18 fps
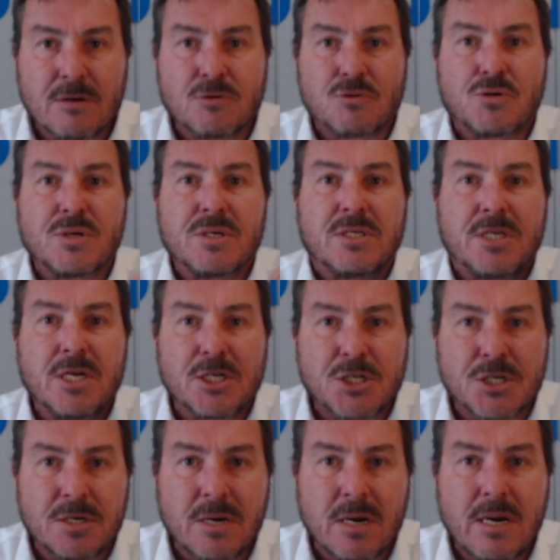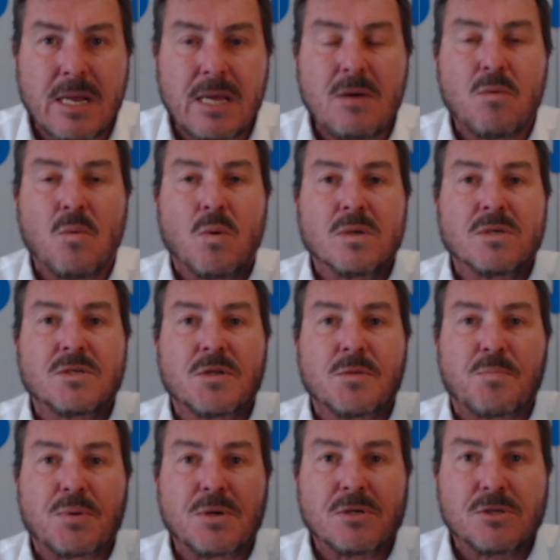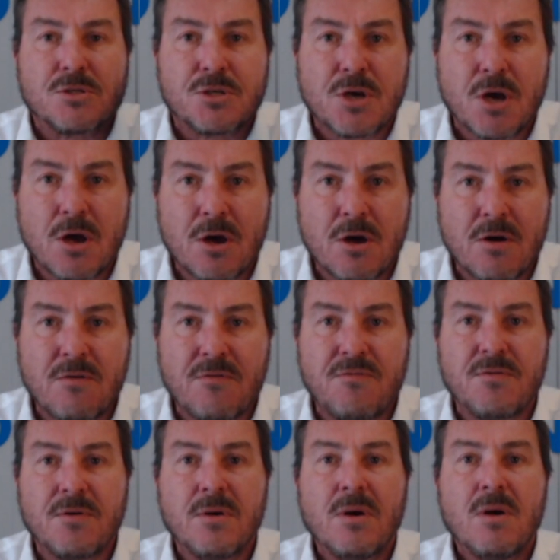traditionally was the preserve